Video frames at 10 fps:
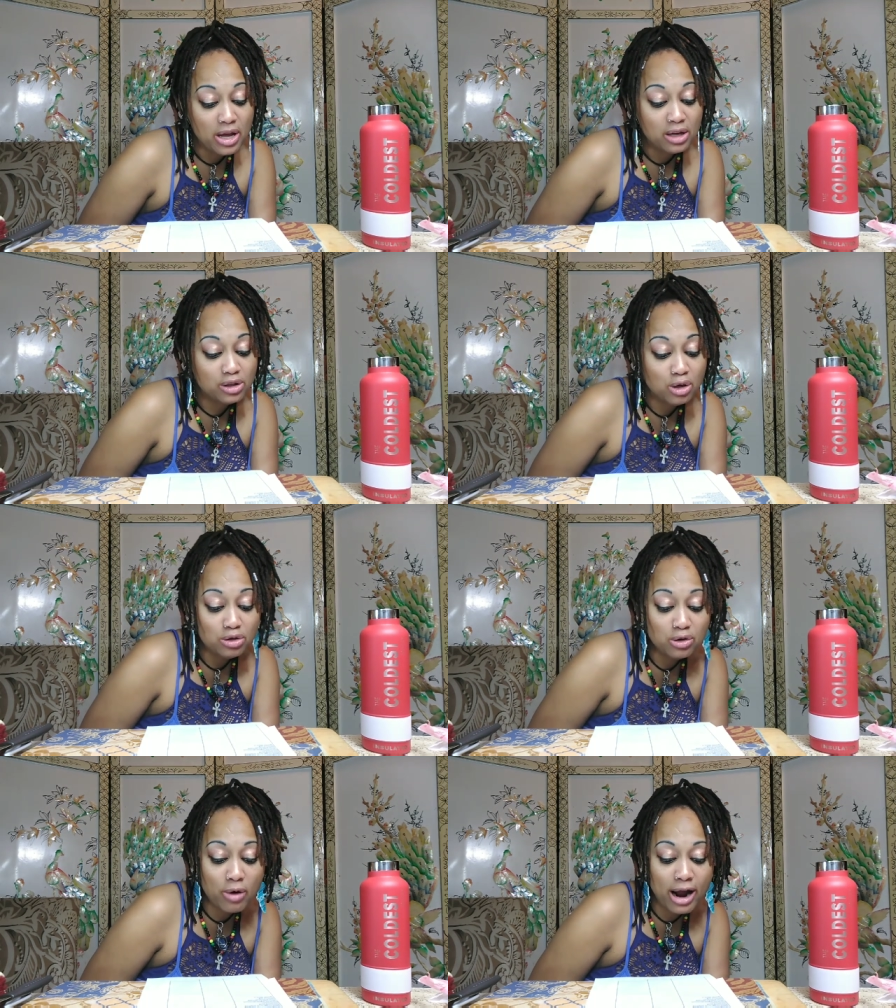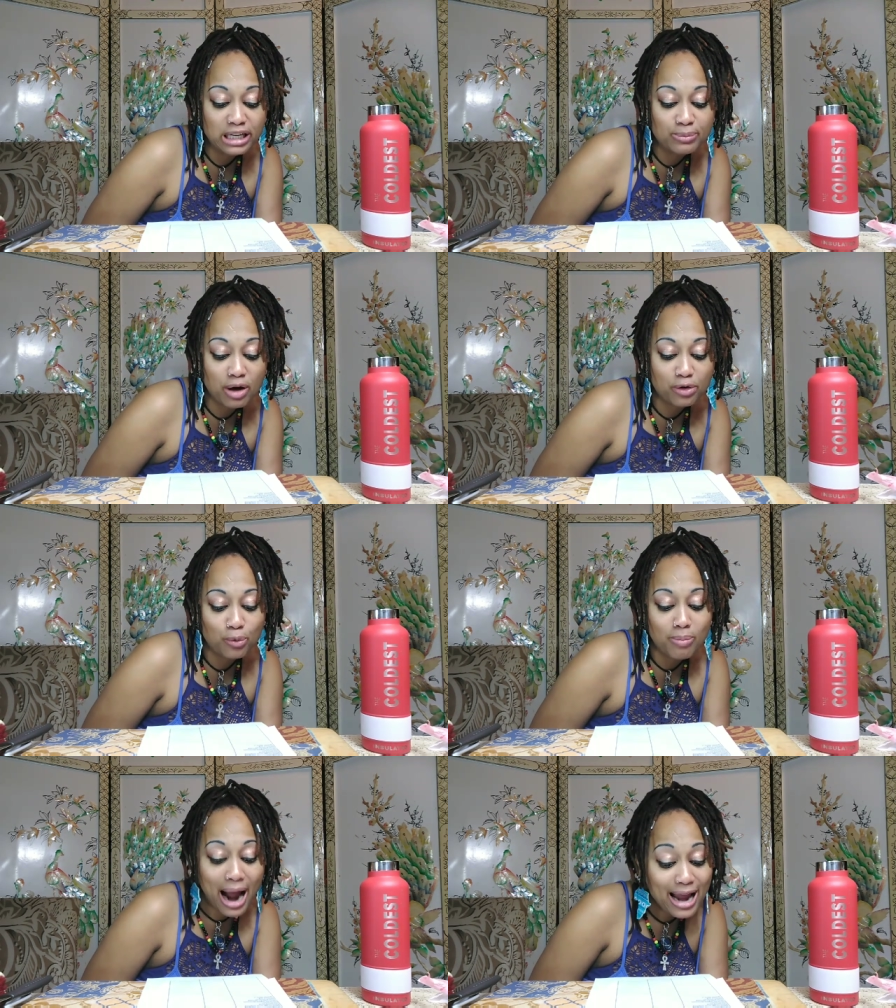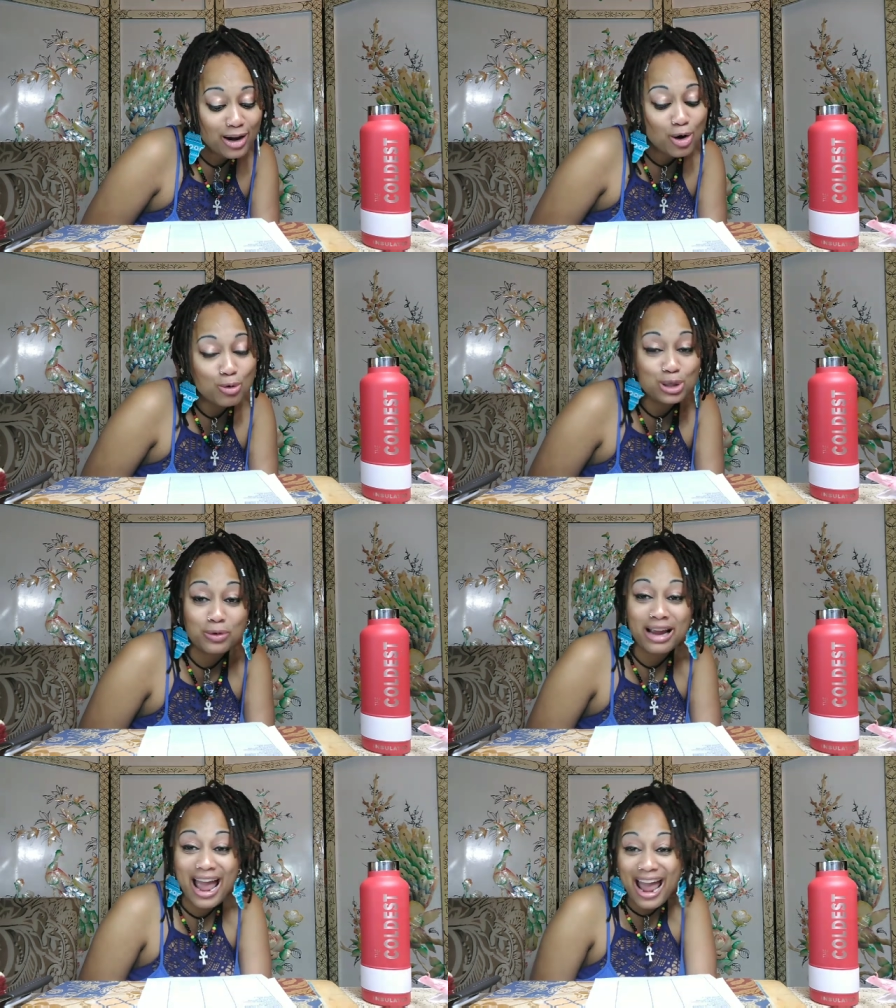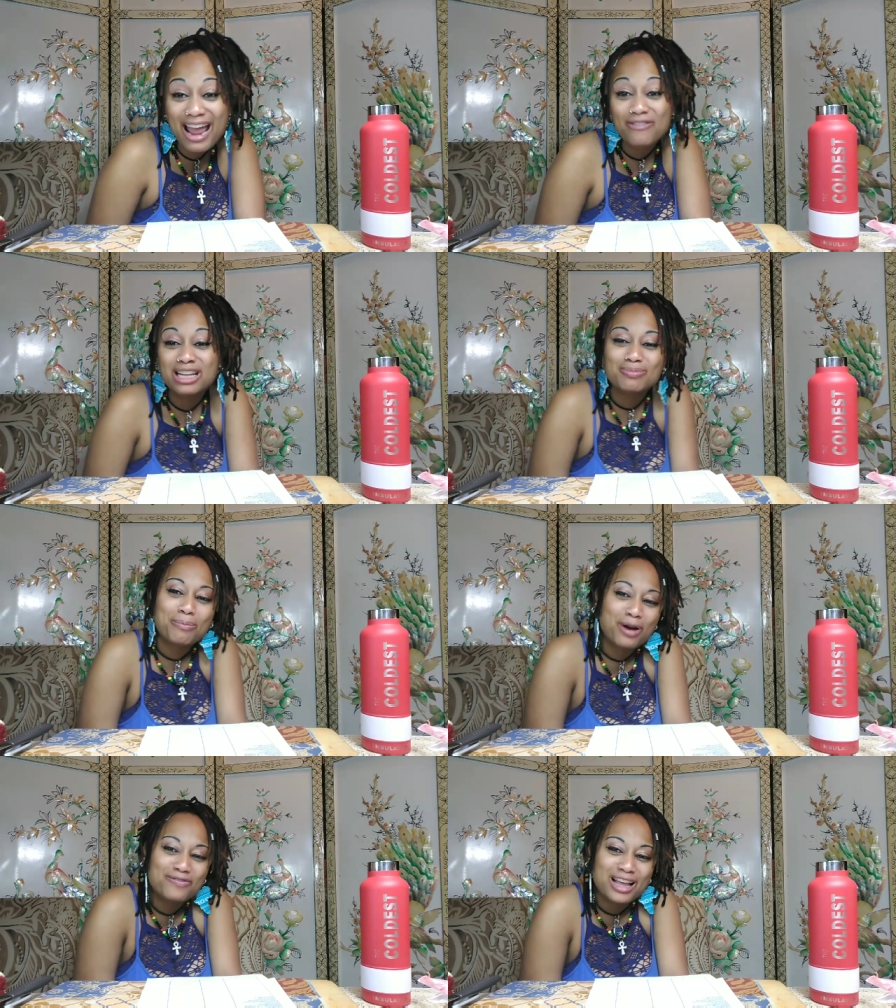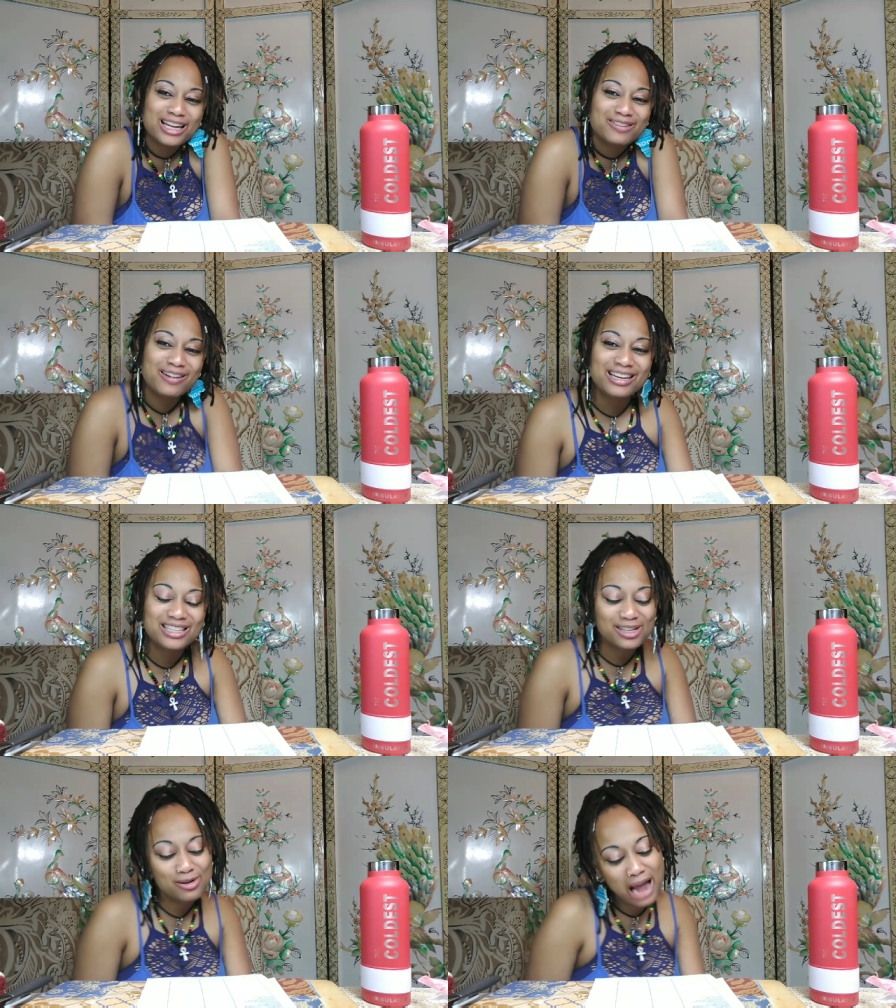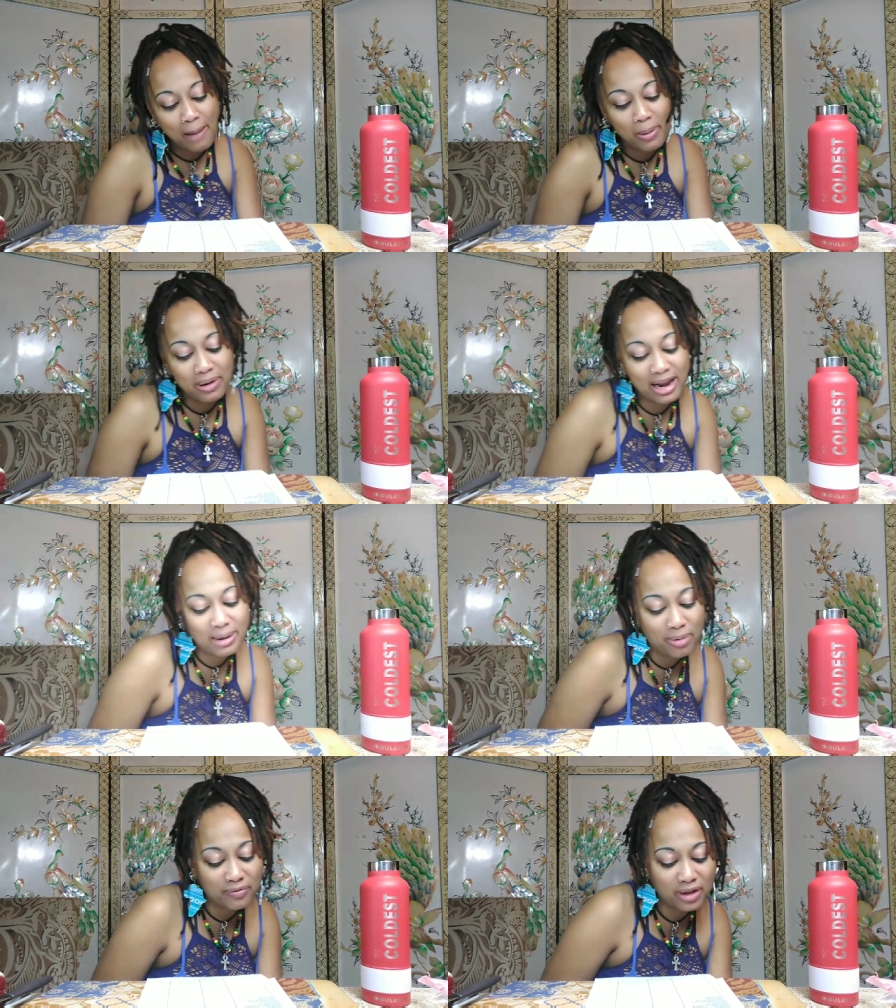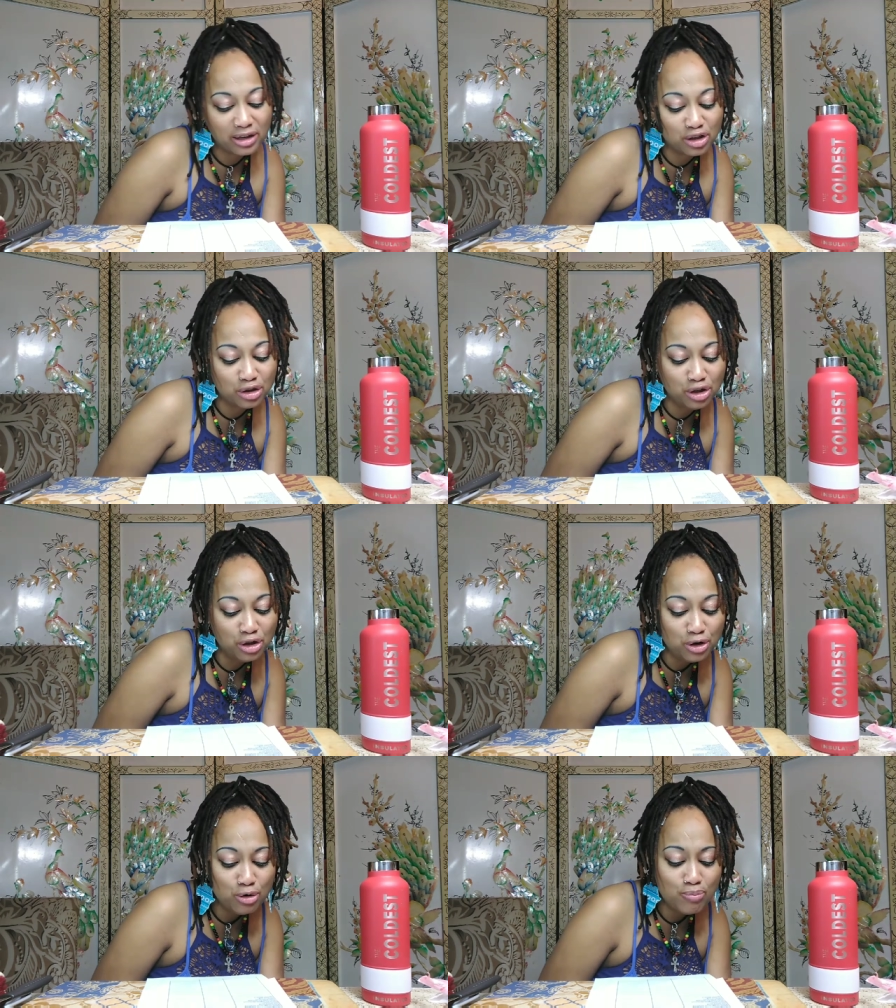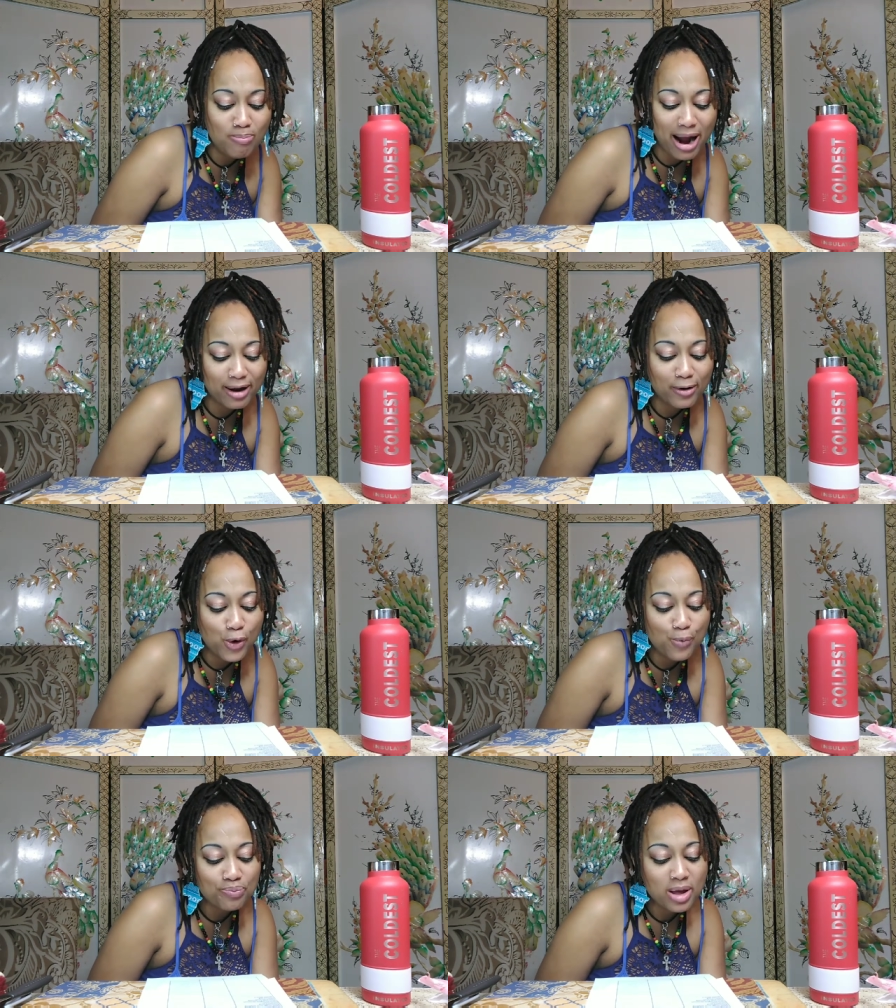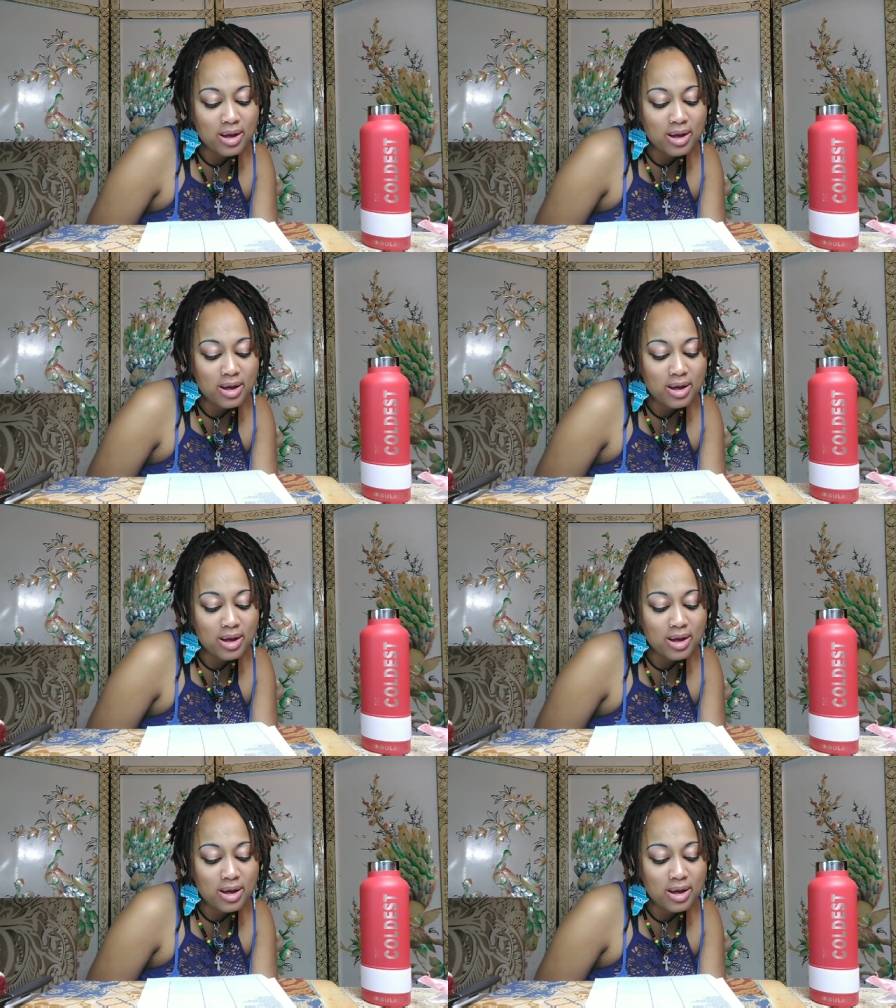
Susan Wade's brother Michael is on the 8th. He's my birthday twin too. Happy belated birthday to you, Michael.